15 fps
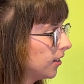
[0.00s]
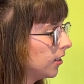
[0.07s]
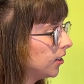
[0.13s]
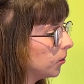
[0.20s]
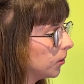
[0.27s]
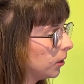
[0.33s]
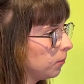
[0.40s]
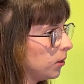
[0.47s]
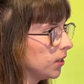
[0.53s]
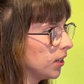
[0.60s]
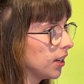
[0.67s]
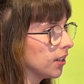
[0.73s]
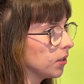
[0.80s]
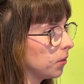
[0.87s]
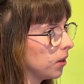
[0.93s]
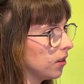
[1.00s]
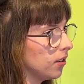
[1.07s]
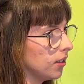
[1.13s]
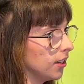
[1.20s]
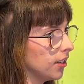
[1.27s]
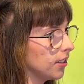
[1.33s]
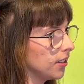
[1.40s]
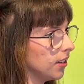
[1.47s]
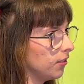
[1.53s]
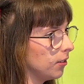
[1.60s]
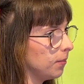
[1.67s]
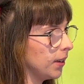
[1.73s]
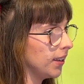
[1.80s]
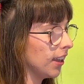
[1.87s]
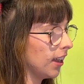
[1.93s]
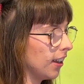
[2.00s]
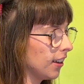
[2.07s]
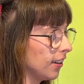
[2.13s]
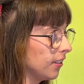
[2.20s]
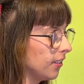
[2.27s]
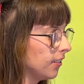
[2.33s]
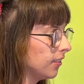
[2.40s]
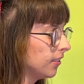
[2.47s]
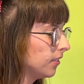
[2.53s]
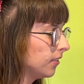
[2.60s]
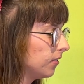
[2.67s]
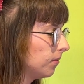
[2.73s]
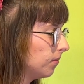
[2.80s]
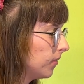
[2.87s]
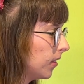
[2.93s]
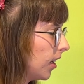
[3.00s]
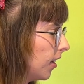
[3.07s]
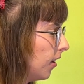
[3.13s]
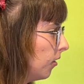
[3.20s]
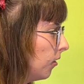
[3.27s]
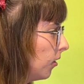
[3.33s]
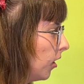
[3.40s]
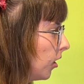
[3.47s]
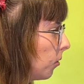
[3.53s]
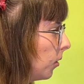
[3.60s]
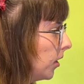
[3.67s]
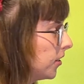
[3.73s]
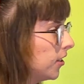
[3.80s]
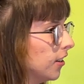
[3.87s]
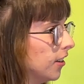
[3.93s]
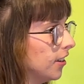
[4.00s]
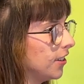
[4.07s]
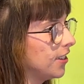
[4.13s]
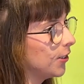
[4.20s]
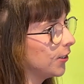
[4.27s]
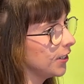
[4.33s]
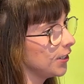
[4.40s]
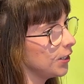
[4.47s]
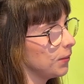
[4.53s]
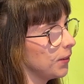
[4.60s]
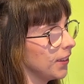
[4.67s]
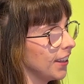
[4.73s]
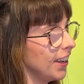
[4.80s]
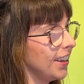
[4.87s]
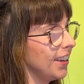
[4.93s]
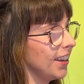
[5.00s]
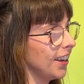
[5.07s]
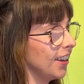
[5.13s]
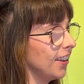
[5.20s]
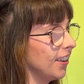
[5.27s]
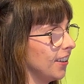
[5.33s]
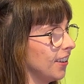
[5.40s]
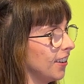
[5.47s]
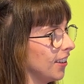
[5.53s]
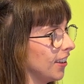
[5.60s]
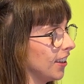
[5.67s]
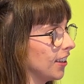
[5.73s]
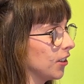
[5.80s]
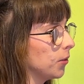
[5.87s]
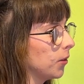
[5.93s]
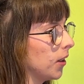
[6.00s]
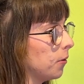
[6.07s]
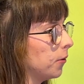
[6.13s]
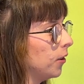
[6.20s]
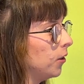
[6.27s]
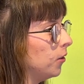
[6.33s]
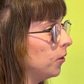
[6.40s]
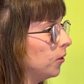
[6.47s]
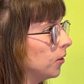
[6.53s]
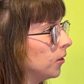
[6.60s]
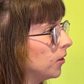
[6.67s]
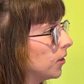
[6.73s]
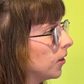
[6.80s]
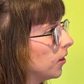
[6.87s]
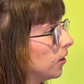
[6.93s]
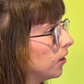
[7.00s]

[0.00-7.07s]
doing music as well, and it's never been I don't know, a question. It's always just been that's what I want to do. So